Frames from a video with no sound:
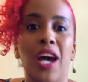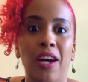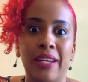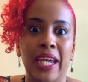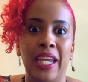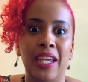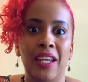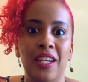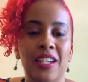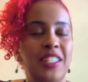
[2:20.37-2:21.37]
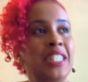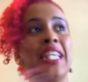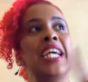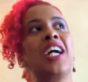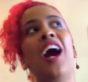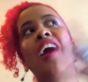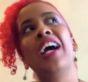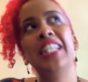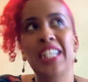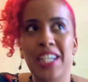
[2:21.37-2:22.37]
okay? Just let
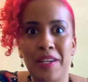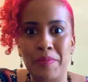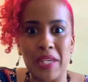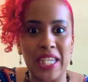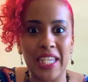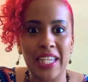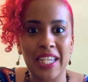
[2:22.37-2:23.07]
God love me.